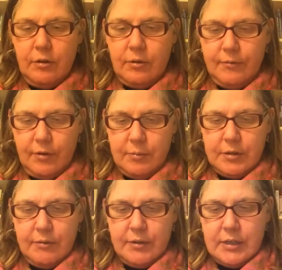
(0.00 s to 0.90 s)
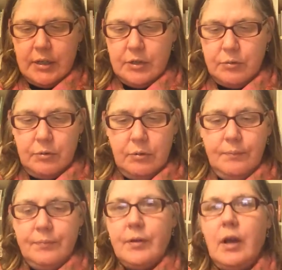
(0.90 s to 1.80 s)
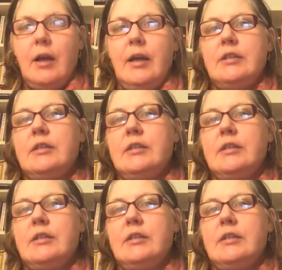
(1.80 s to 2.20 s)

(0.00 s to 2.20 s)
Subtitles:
not got very much of it done at all. I had